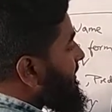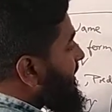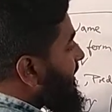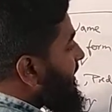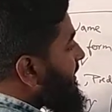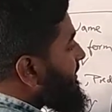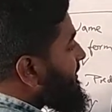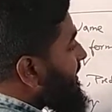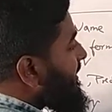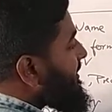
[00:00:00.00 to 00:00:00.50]

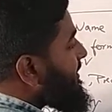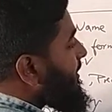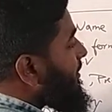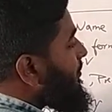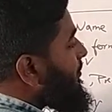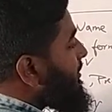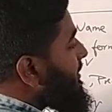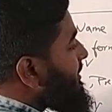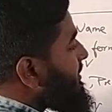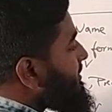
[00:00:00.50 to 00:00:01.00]
10
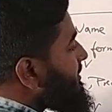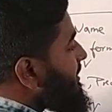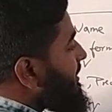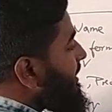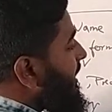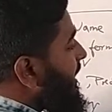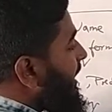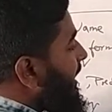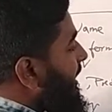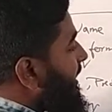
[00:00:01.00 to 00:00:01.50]
crore is
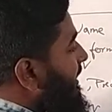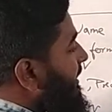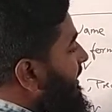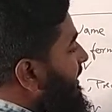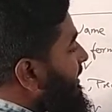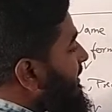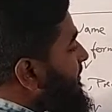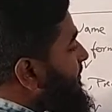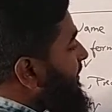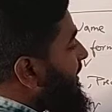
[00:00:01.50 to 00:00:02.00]

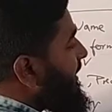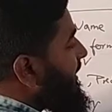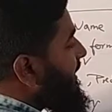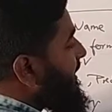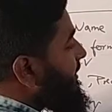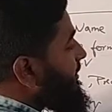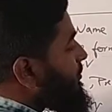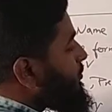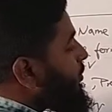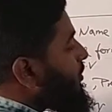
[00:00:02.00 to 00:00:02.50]
100
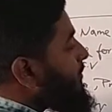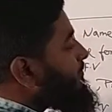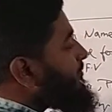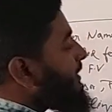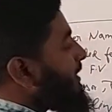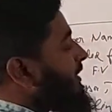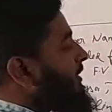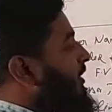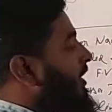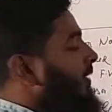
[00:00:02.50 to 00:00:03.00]
million. So
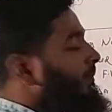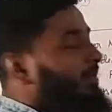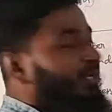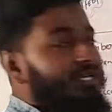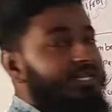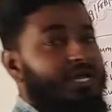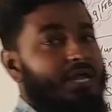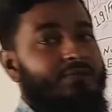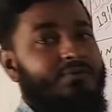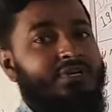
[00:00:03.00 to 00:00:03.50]
up till
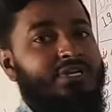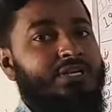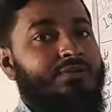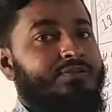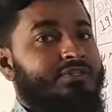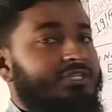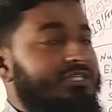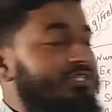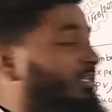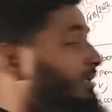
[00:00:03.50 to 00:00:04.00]
here I will deal
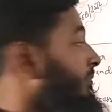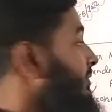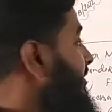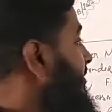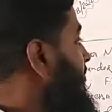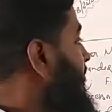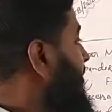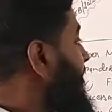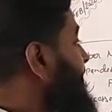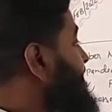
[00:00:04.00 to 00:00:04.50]
with this number.
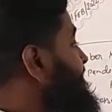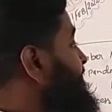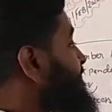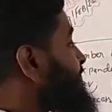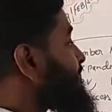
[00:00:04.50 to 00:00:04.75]
Okay.